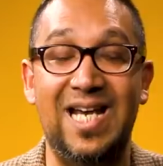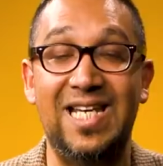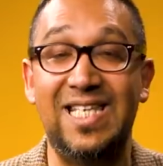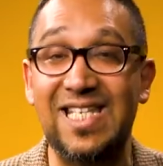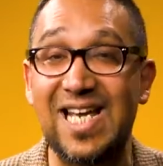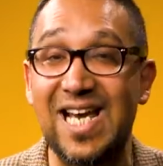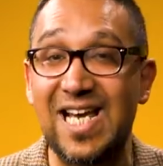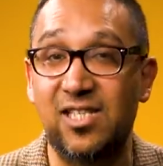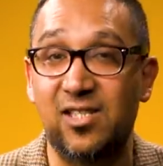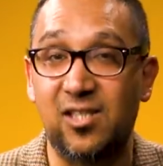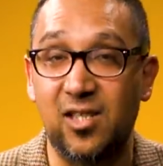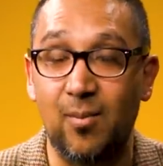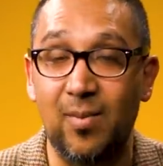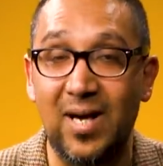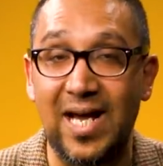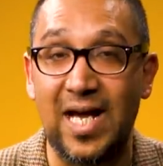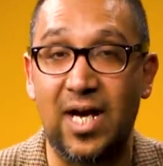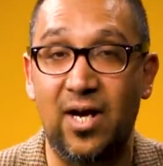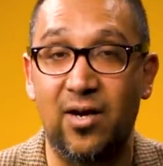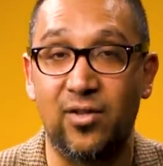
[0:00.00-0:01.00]
and yet
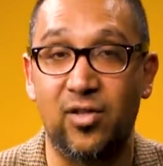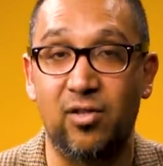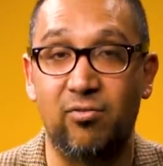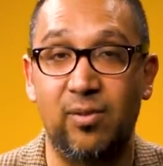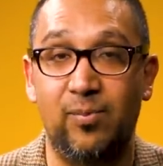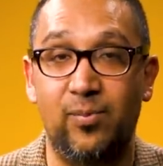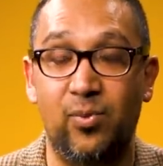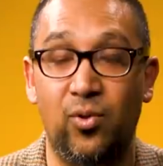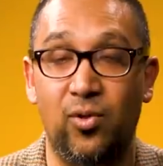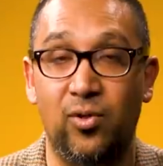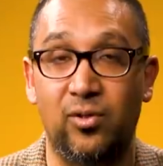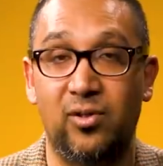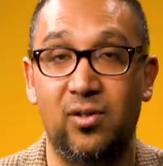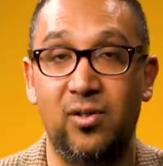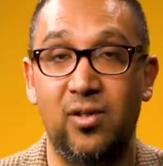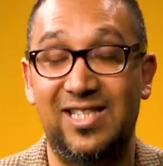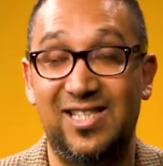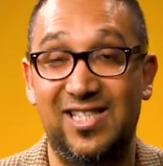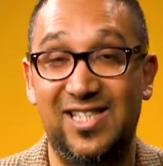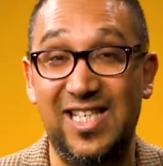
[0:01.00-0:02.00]
somehow the report
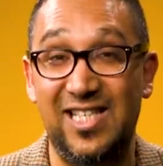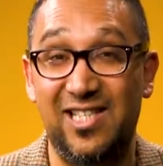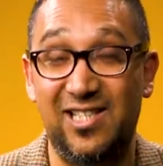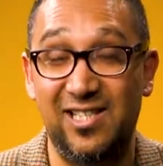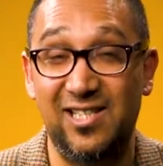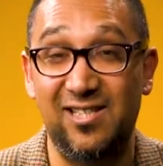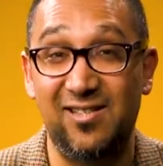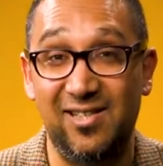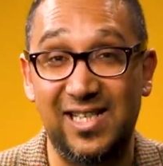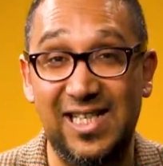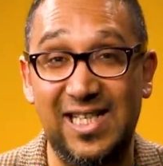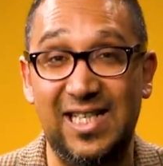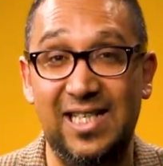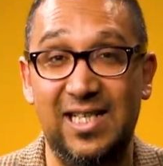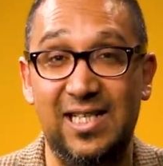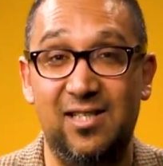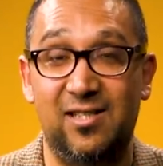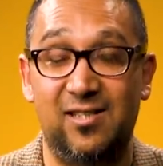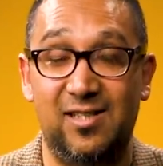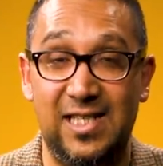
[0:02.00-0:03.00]
consistently
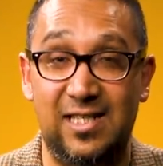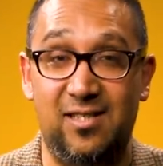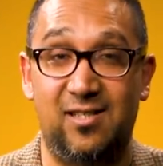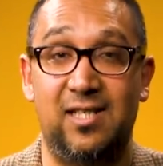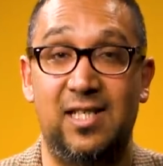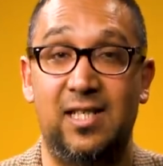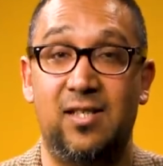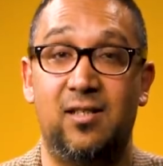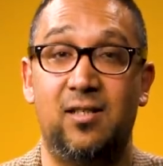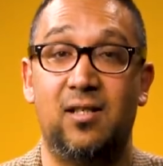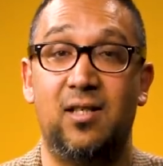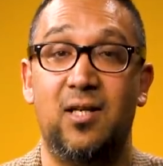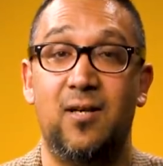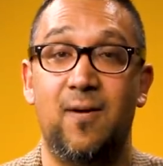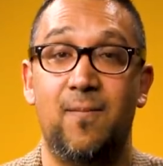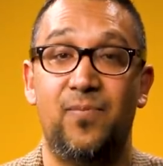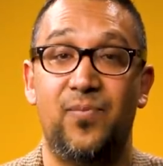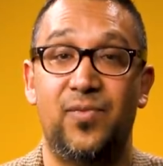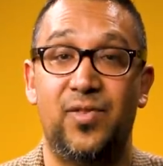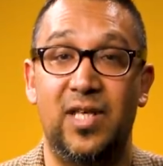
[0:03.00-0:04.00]
insisted
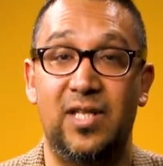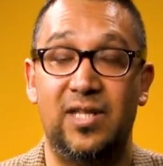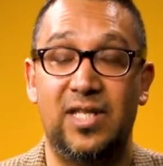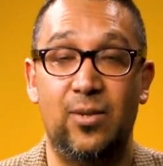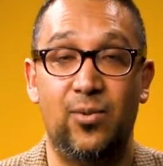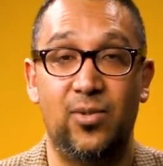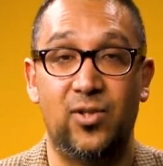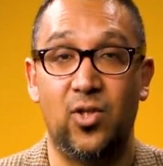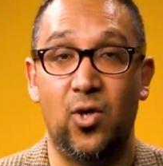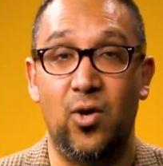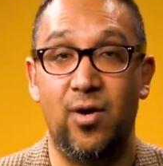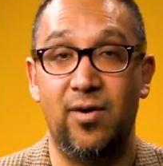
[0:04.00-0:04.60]
that there was